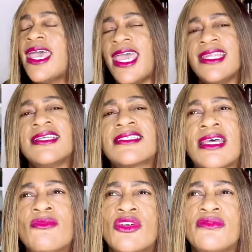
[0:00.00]
adding
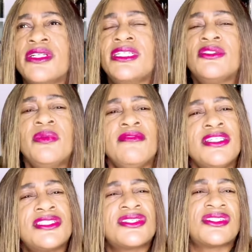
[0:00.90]
somewhat of a little bit of
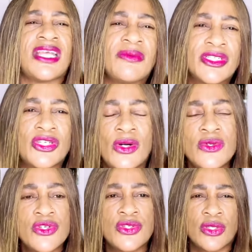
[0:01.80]
a sour
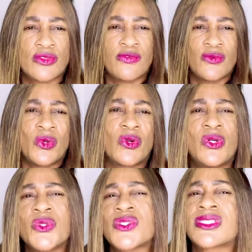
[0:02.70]
tone to those florals.